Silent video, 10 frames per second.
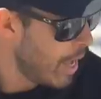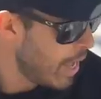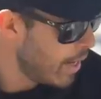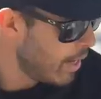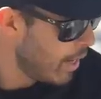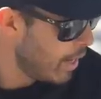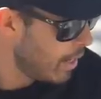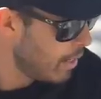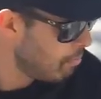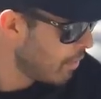And
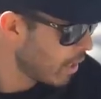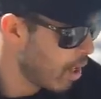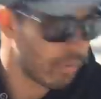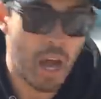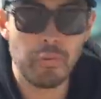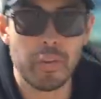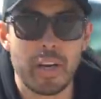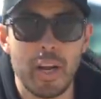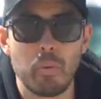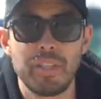uh, that's all I've got for you
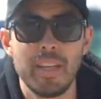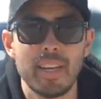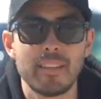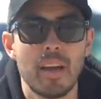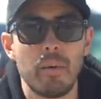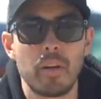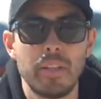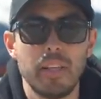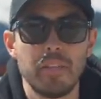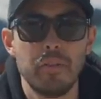today. We'll see you next time on
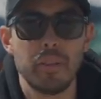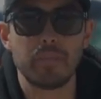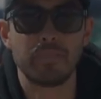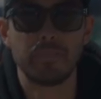Green Light Shooting.